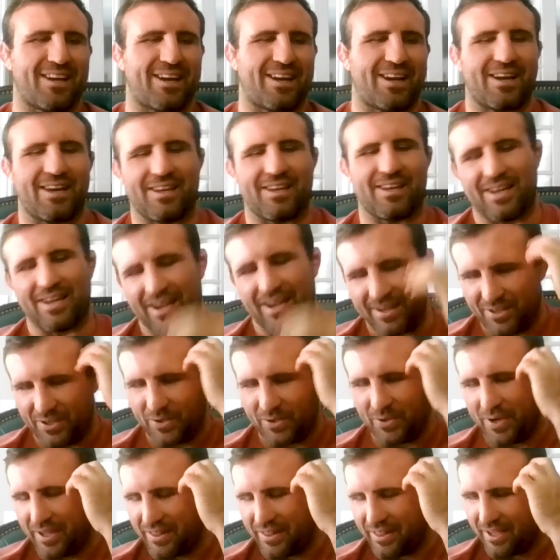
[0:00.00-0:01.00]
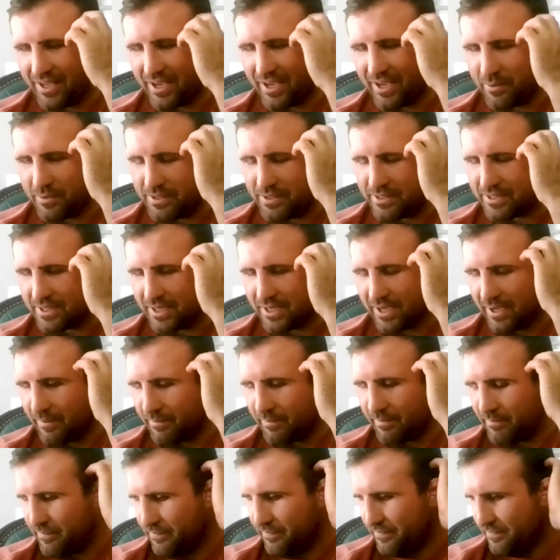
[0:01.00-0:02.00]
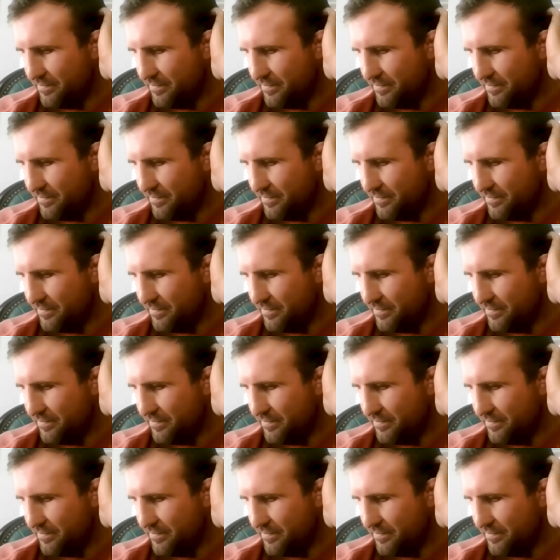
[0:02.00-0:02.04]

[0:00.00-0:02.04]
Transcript: I do. I think I was a